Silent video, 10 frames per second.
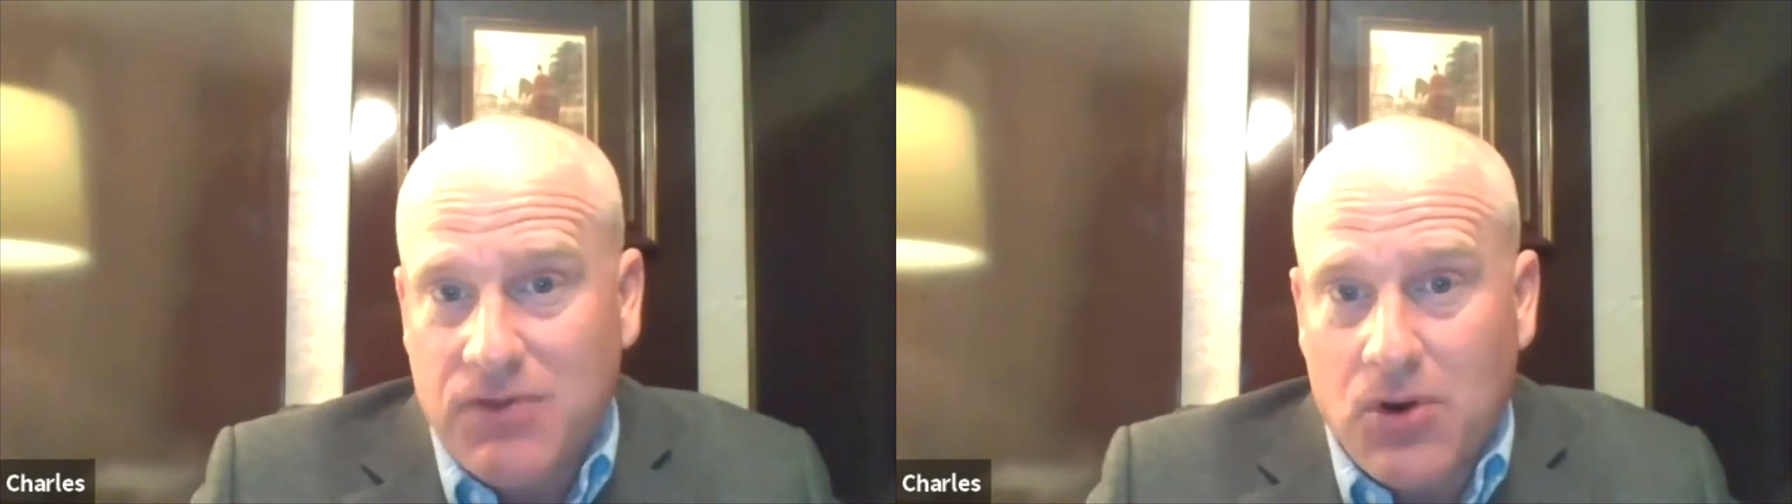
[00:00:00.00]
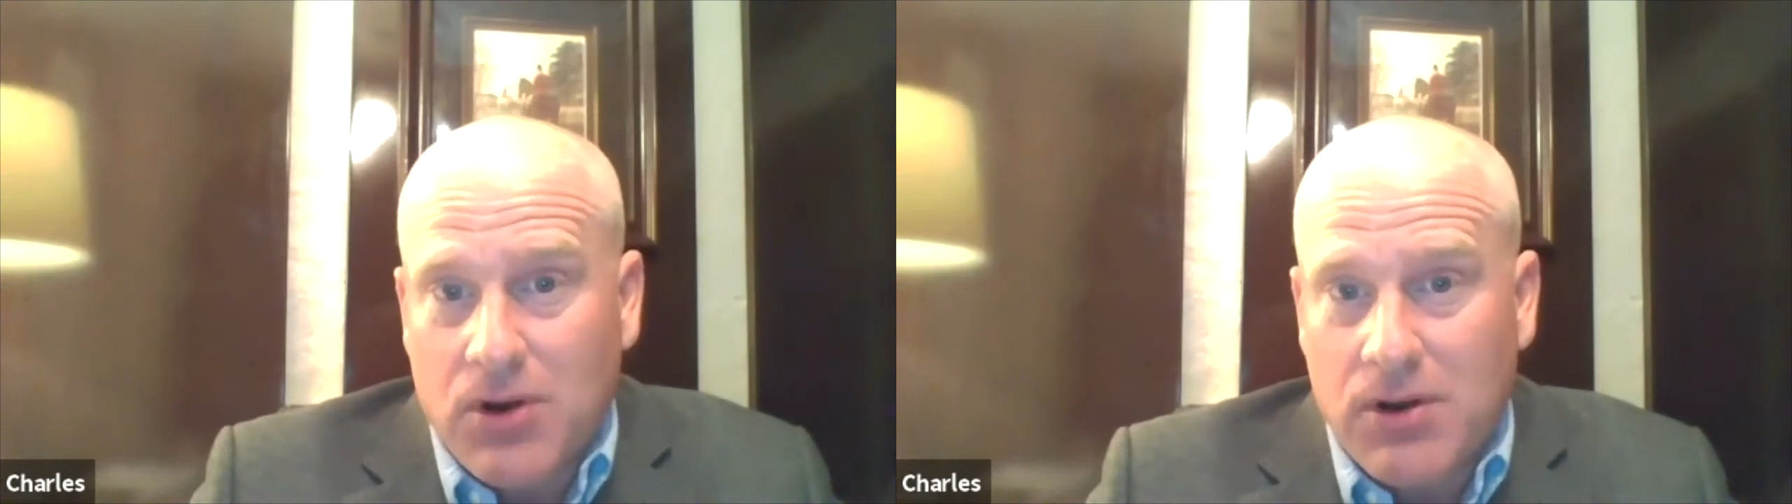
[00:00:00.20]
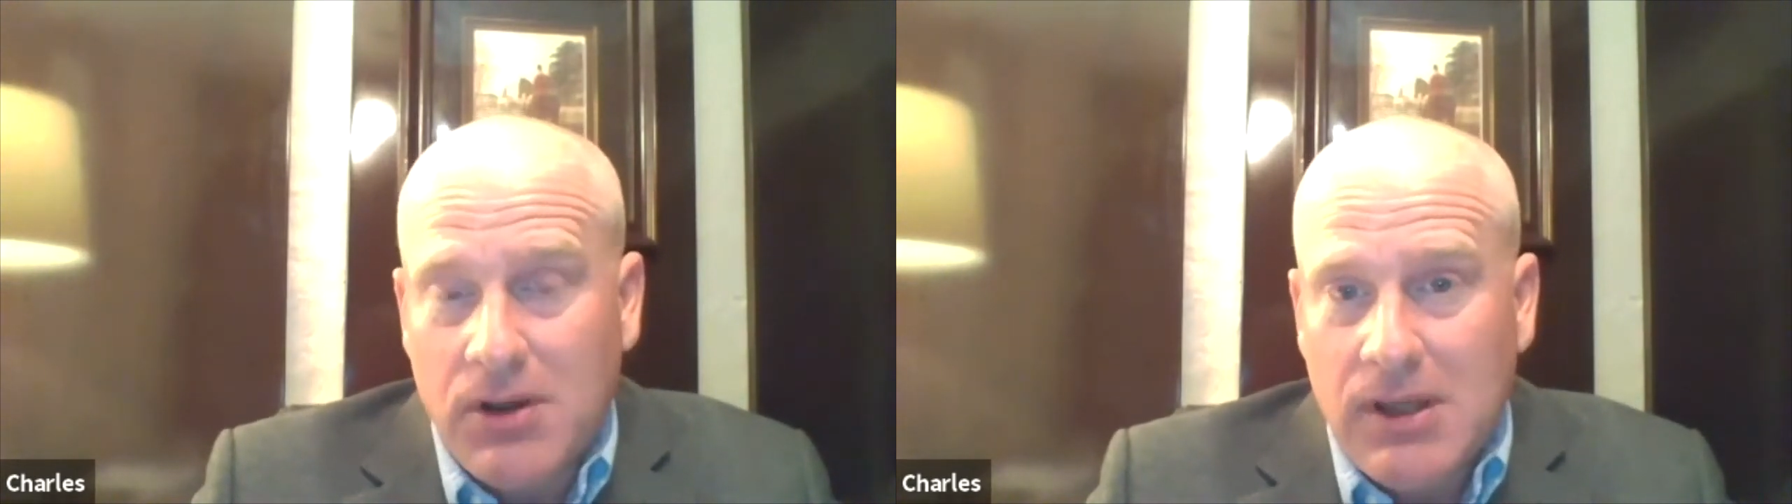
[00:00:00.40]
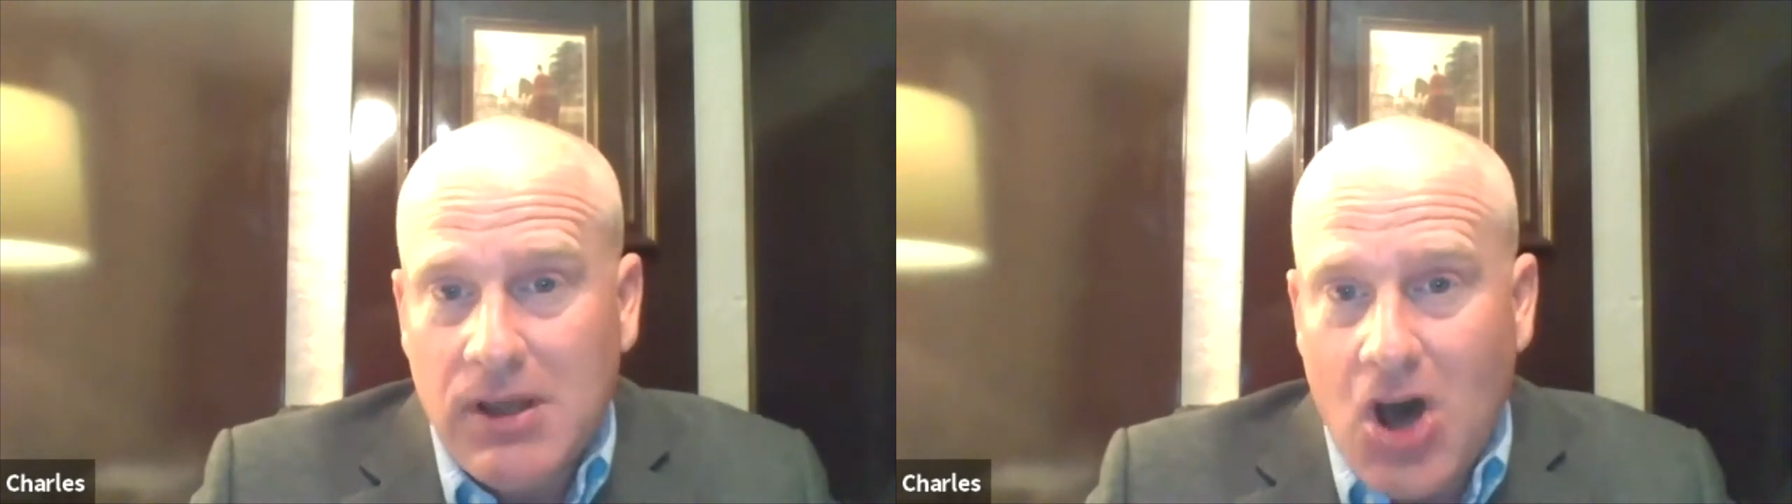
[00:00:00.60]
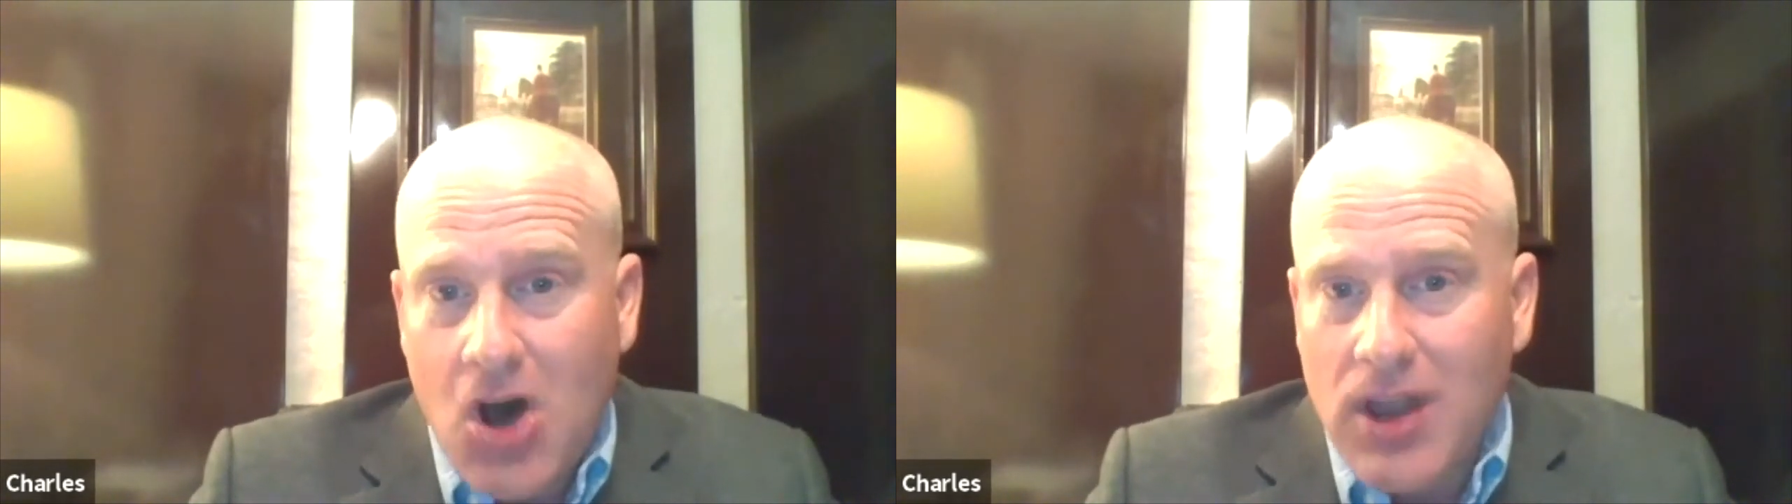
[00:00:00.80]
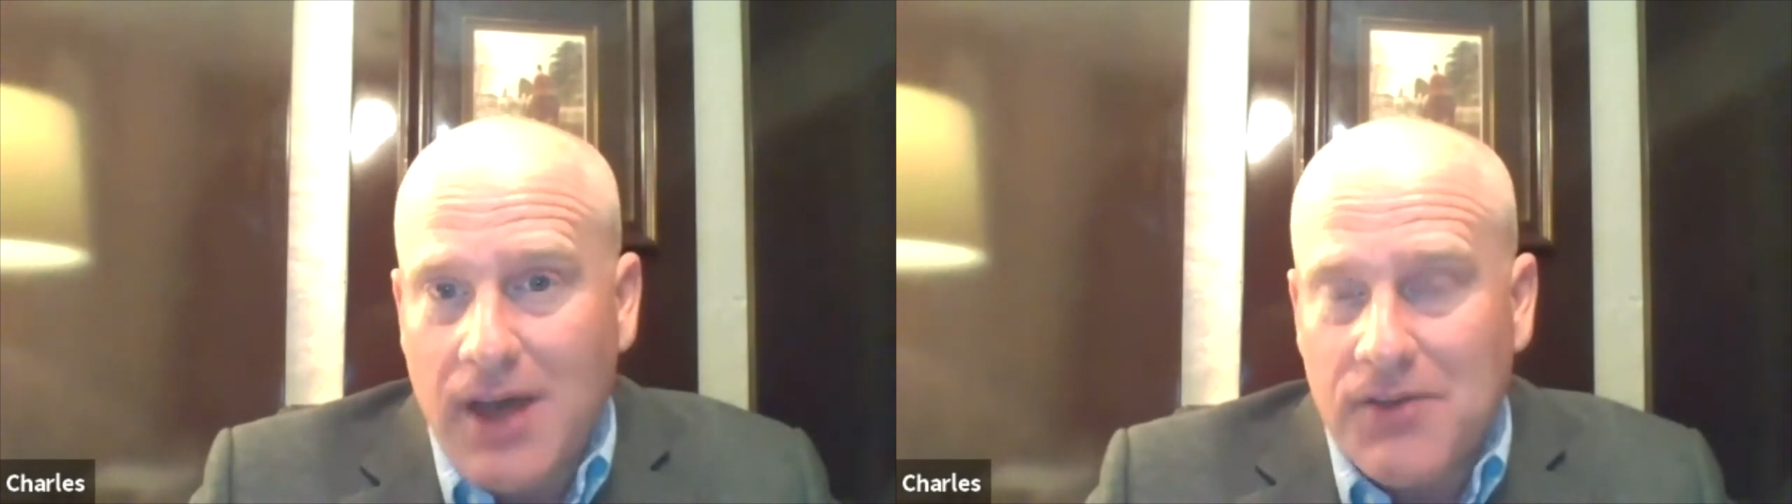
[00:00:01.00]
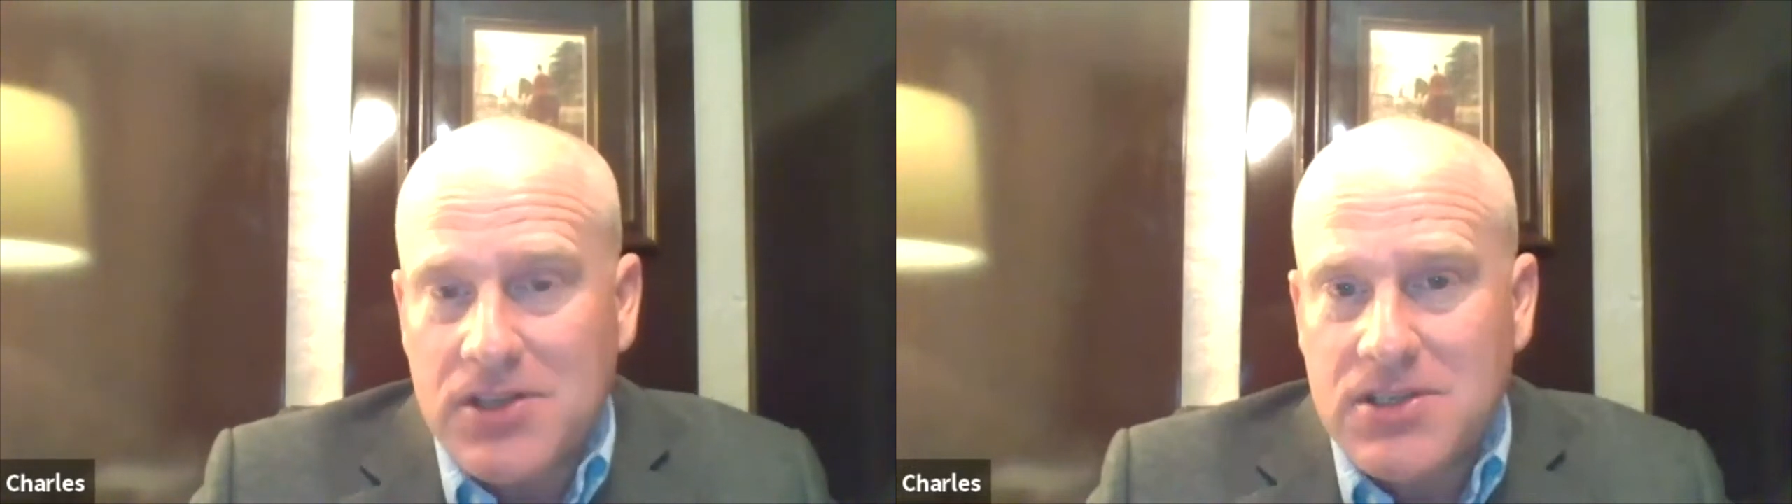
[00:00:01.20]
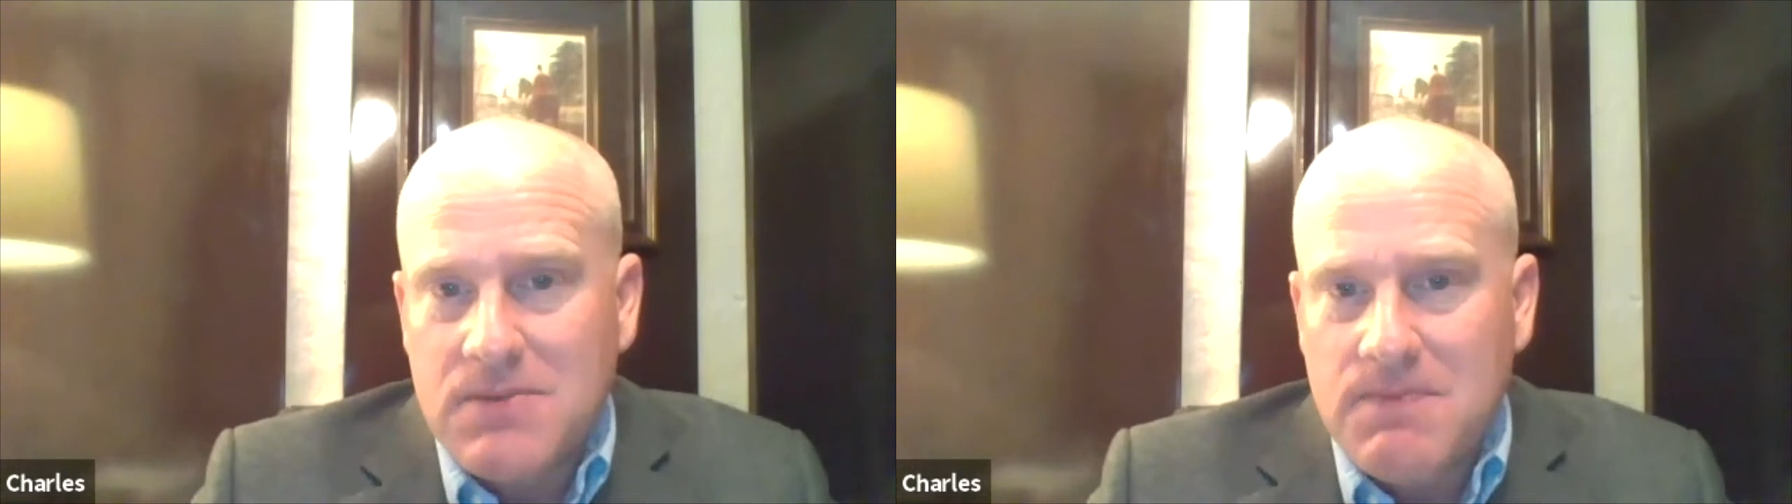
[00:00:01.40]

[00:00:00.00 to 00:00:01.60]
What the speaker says: for all of us.